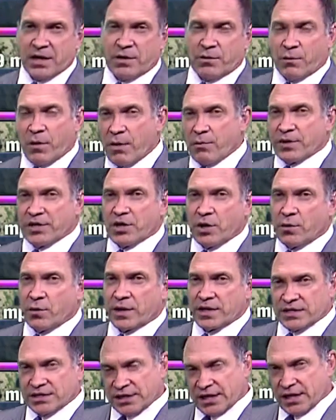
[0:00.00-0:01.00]
What we don't
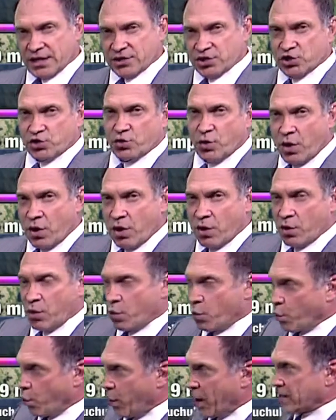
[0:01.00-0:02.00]
want to see is strong
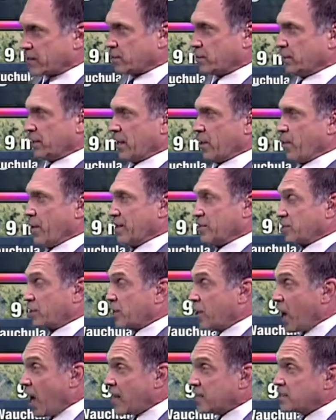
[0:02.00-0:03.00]
westerly winds.
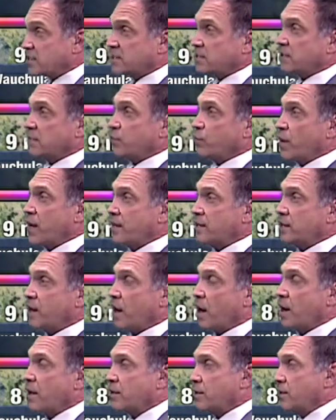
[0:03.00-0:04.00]
Gusts of wind
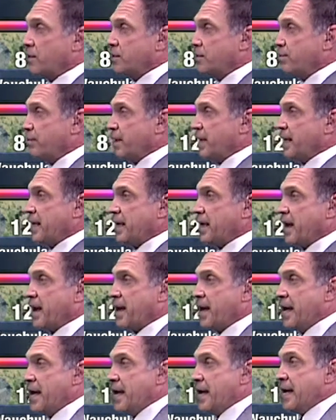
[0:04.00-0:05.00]
are going to be uh,
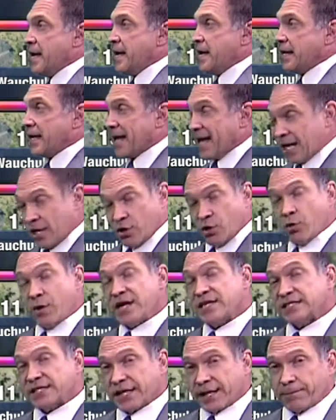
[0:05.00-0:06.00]

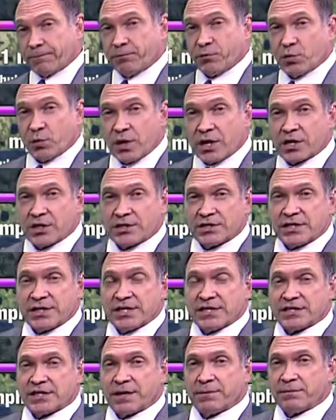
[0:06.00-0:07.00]
increasing. We could see
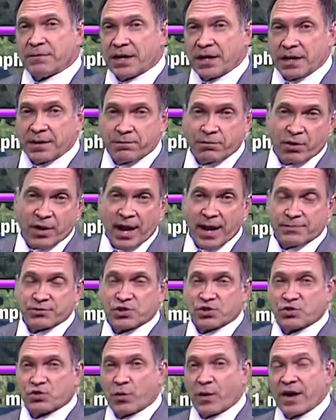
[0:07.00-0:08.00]
some uh, perhaps
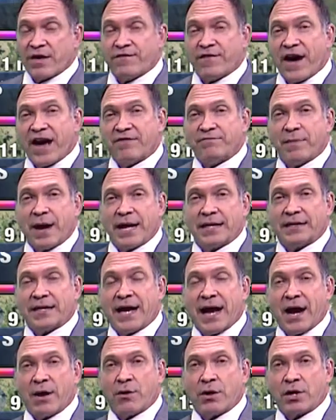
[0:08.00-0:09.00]
25 mile an
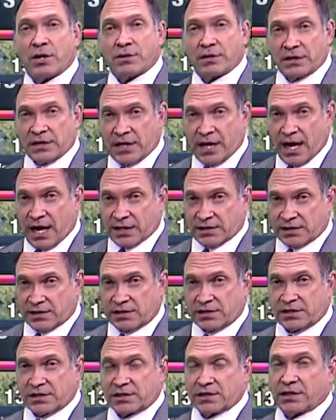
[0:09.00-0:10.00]
hour
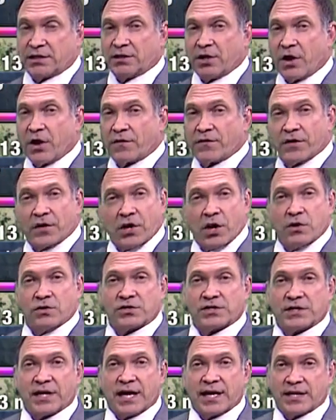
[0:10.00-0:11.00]
gusts along the
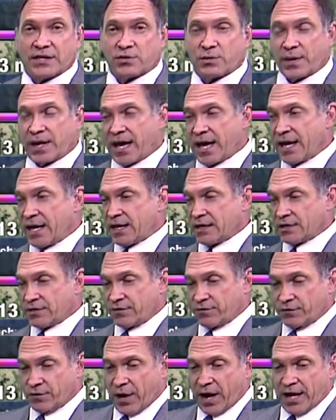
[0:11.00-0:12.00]
coastline as we head into
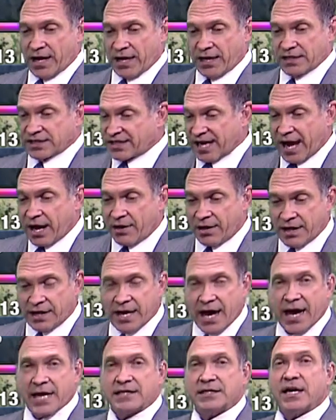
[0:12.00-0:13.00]
Friday, Saturday
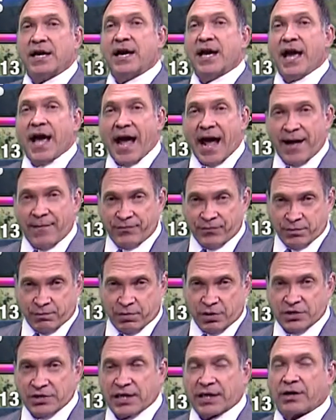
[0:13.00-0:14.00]
night, and
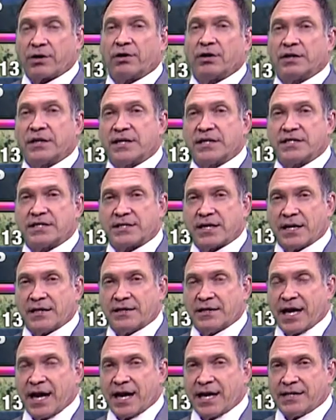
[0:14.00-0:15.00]
particularly
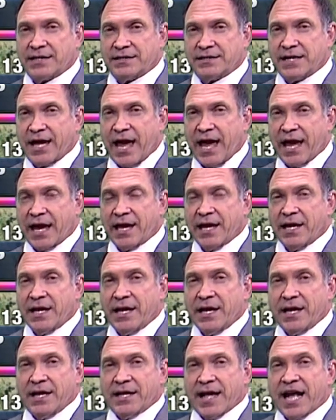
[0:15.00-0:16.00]
Sunday day.
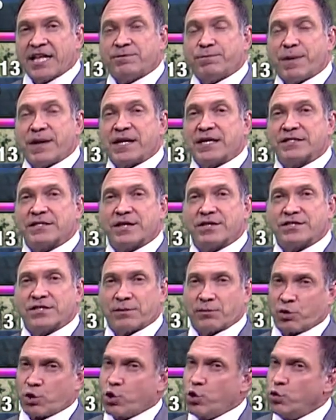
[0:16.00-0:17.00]
That's because there's
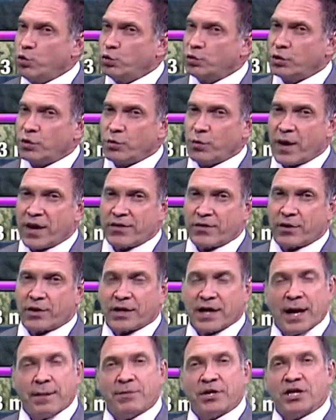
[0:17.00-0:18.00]
some cooler weather
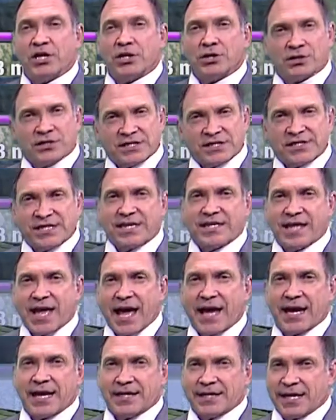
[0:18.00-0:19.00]
coming. You'll see
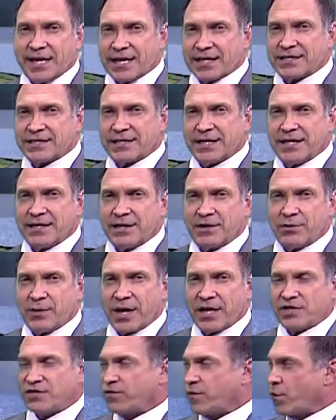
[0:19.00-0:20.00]
that in the extended
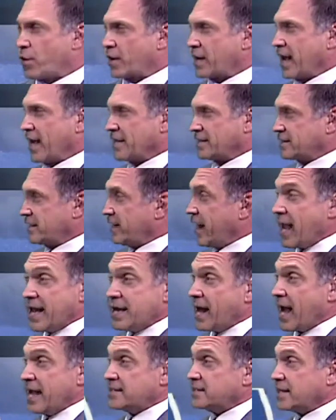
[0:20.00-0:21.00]
range forecast. Today,
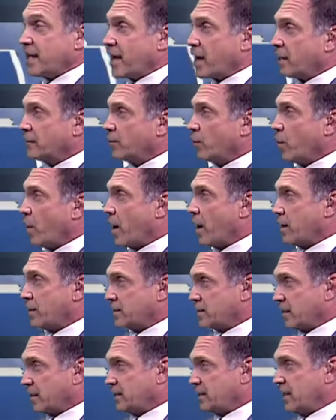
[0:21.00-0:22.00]
nice day on the
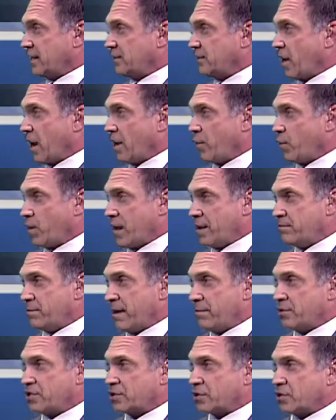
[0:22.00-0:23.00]
waters. A 10 knot wind,
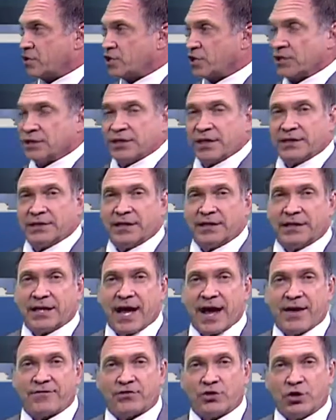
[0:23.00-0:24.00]
maybe surging a little in the
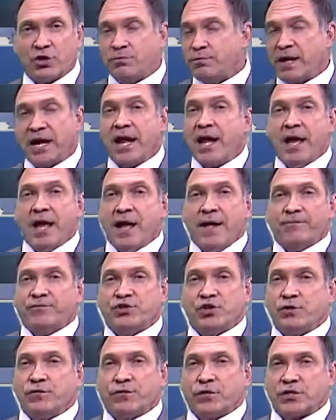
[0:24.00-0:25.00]
afternoon, but
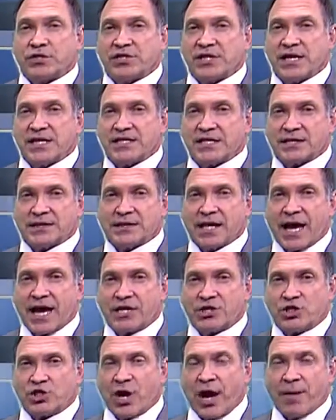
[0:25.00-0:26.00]
two foot seas and a
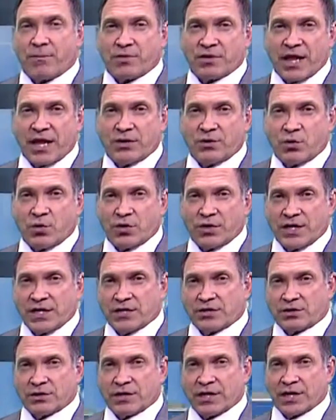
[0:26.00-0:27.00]
light chop with that
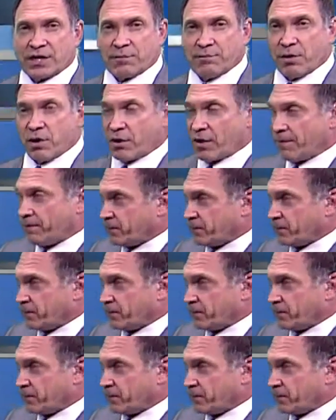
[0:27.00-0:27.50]
northeasterly component.